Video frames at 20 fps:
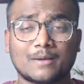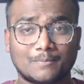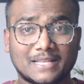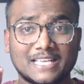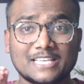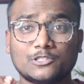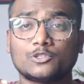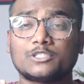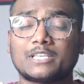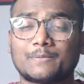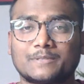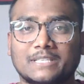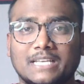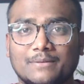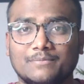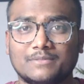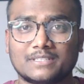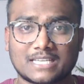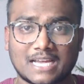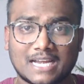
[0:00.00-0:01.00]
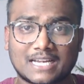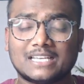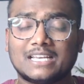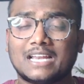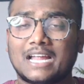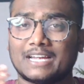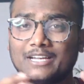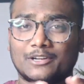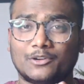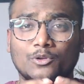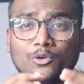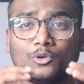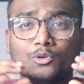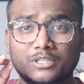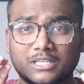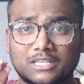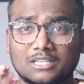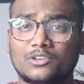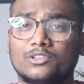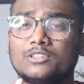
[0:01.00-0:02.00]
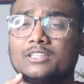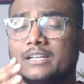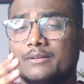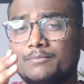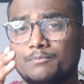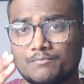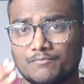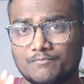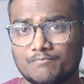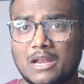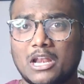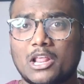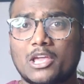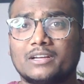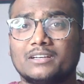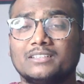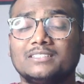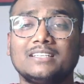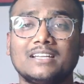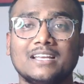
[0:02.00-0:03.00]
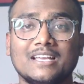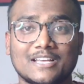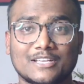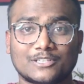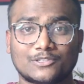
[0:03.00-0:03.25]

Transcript: please do subscribe the channel and do turn on the bell icon